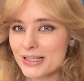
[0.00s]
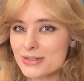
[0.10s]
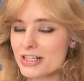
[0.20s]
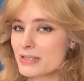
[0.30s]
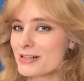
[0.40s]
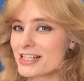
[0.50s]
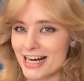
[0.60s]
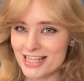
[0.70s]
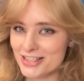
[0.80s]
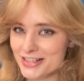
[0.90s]
it was going to be
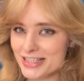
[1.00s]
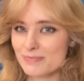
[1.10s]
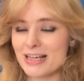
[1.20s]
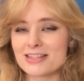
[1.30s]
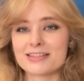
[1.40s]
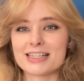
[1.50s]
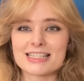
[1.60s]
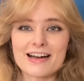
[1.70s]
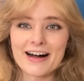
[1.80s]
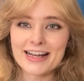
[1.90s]
chestnuts based on the
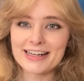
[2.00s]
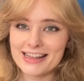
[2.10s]
design in